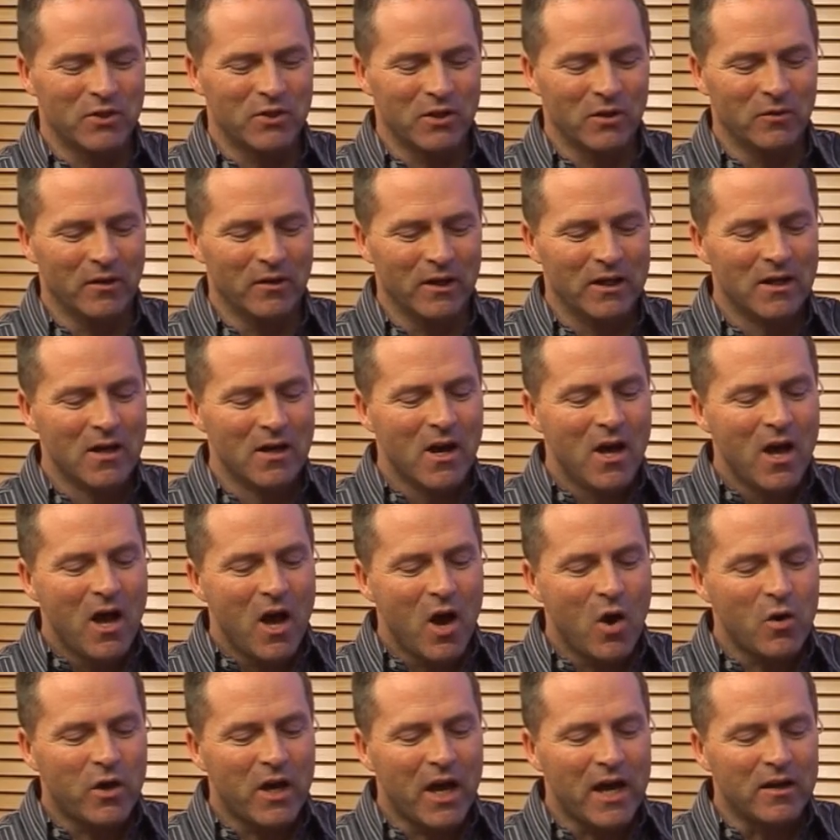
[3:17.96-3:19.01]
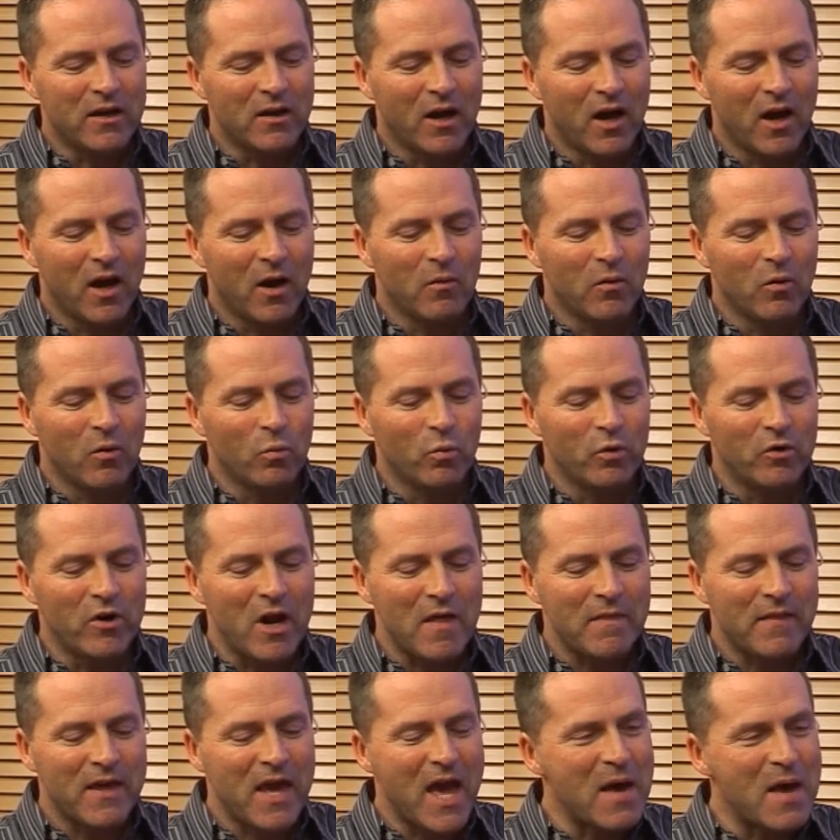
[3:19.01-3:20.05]
absolutely. Okay, we're
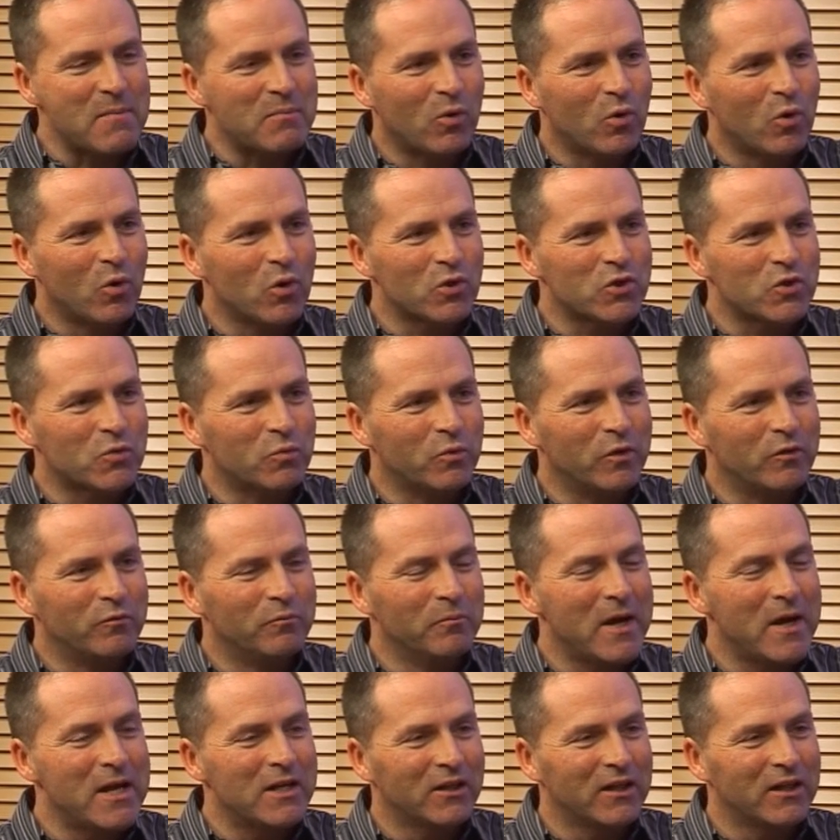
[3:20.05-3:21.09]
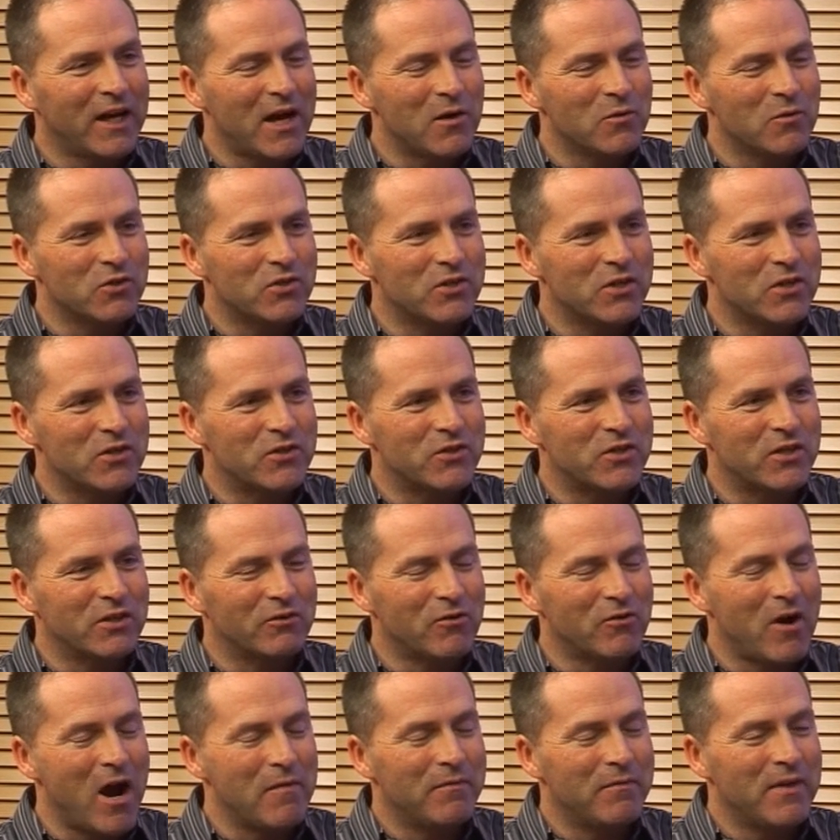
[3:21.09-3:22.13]
at the airport. We've made allowances
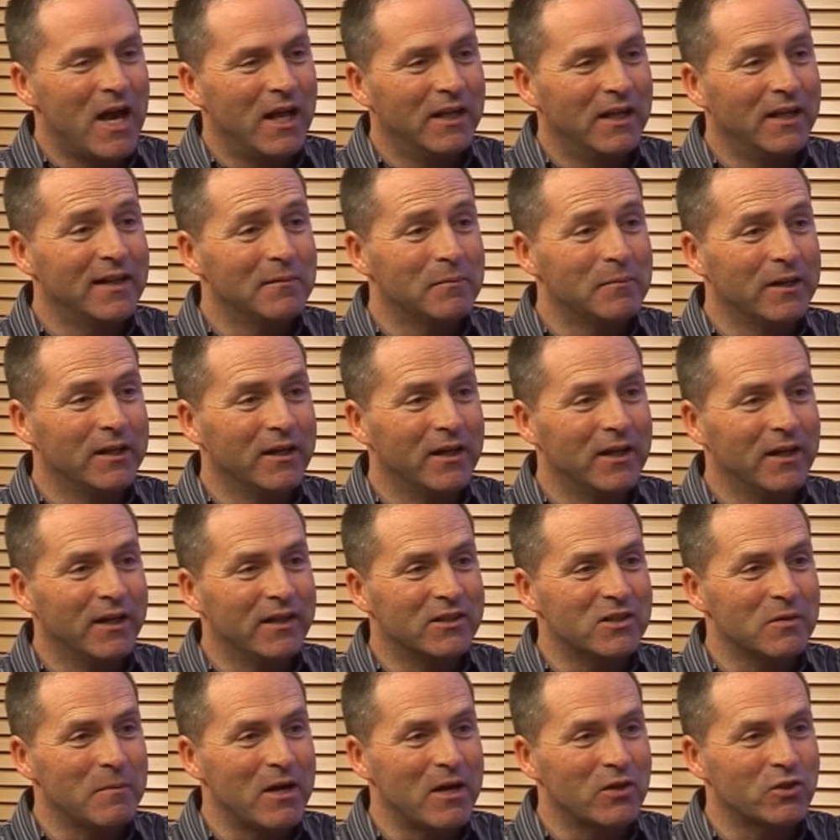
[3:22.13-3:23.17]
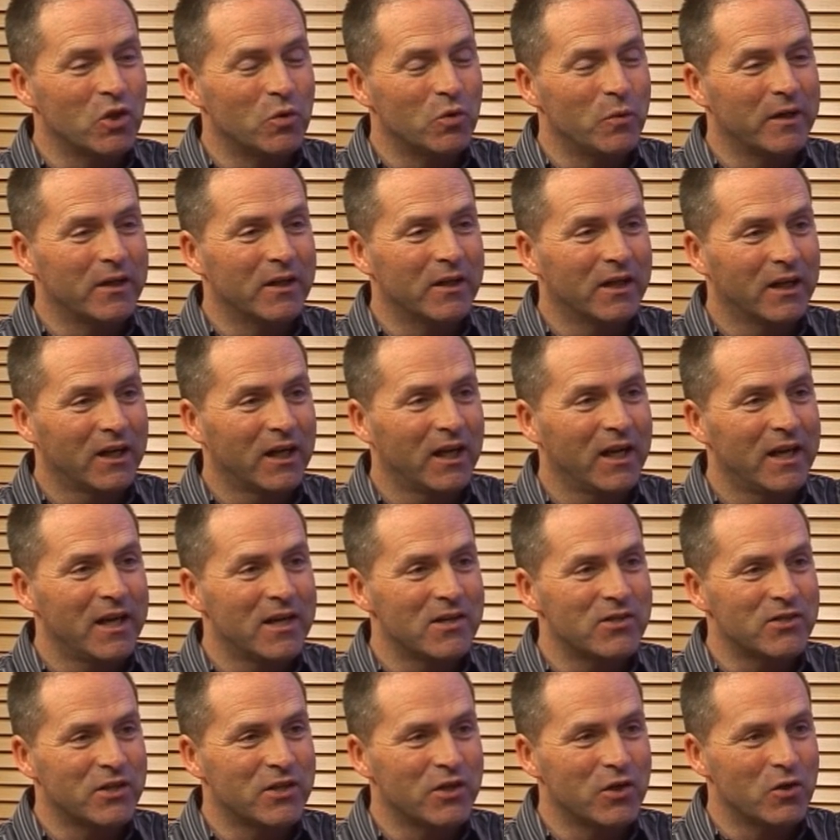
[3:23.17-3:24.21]
to arrive there a little bit early to make sure we can
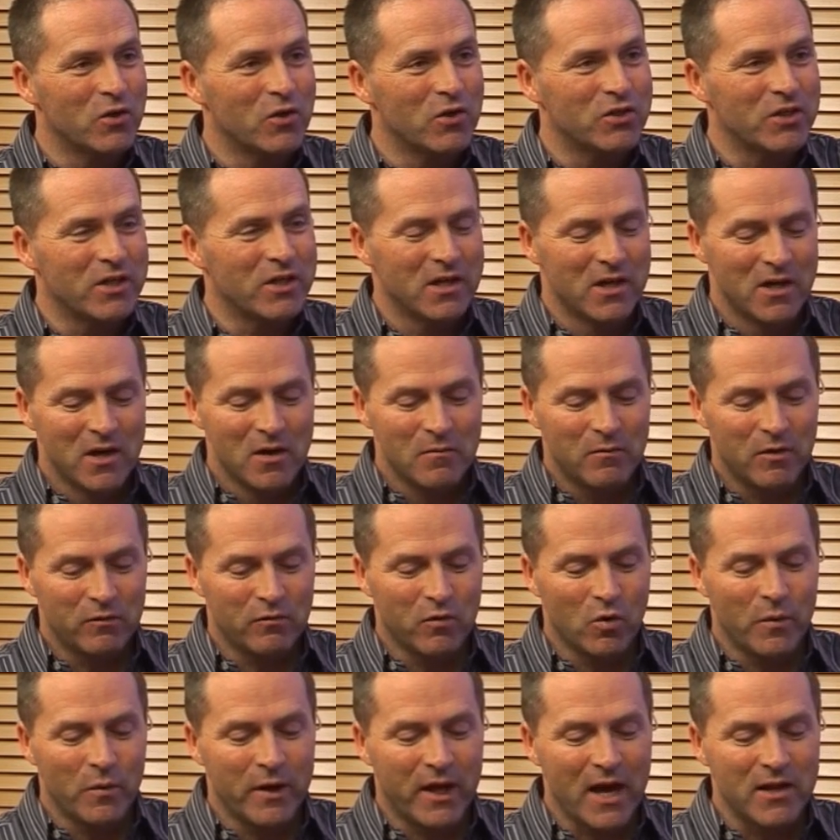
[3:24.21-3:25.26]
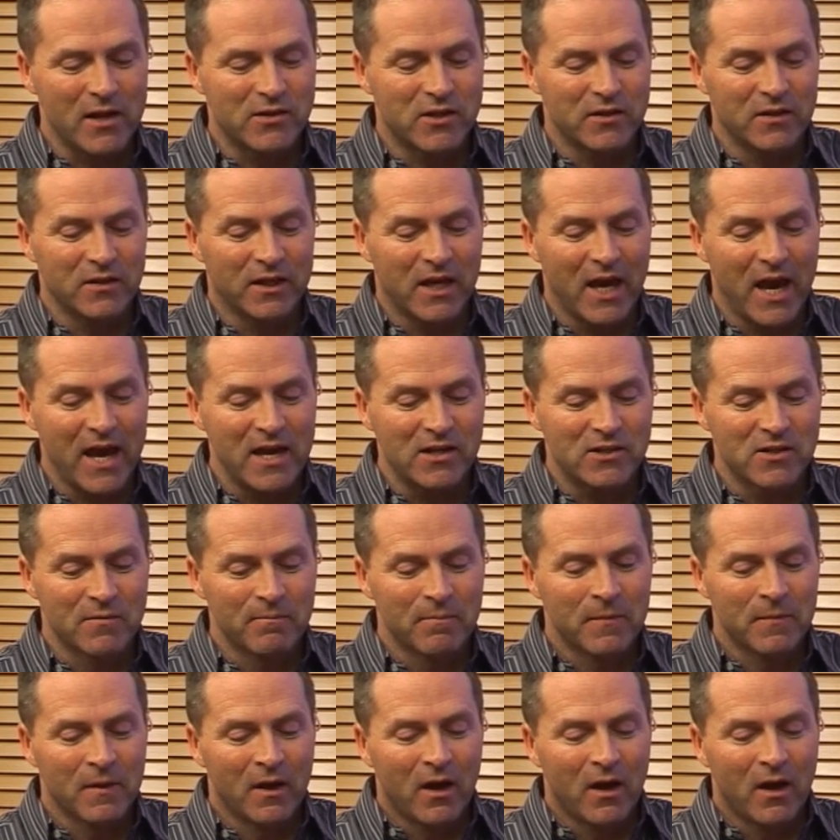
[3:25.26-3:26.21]
clear security before we get to the gate.